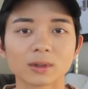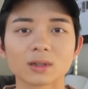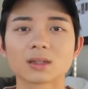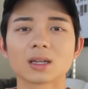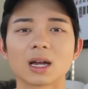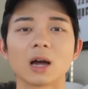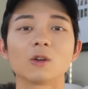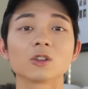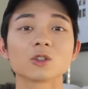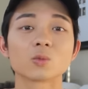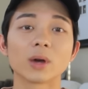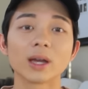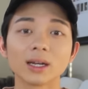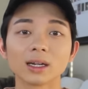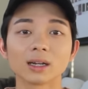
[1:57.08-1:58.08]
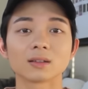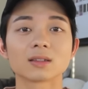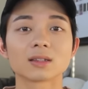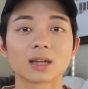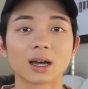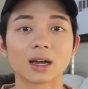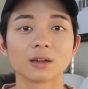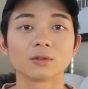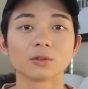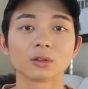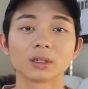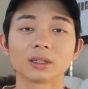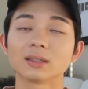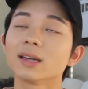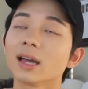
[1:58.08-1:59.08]
because I was waiting outside for
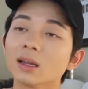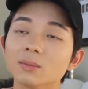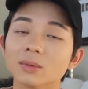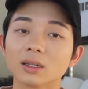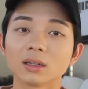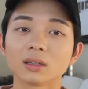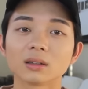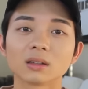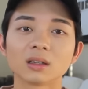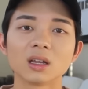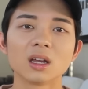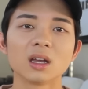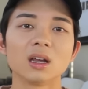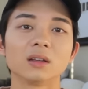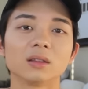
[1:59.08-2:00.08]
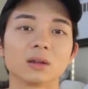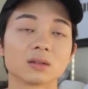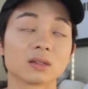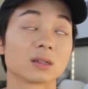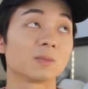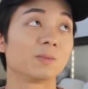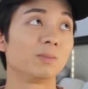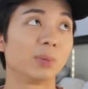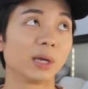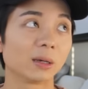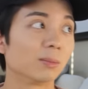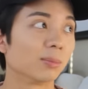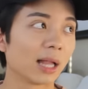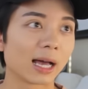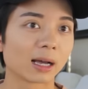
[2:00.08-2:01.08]
like 10 minutes. There's this
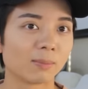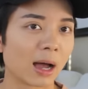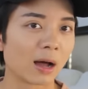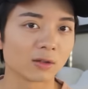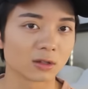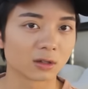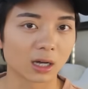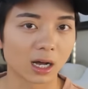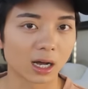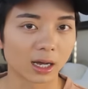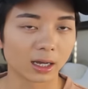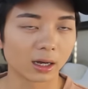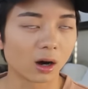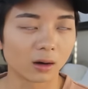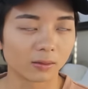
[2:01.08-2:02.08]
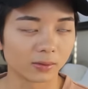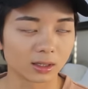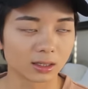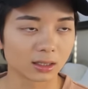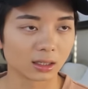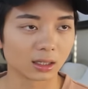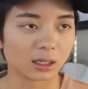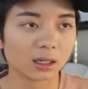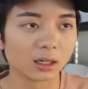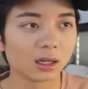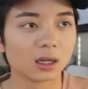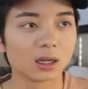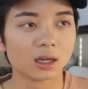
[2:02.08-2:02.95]
big black bouncer guy, obviously,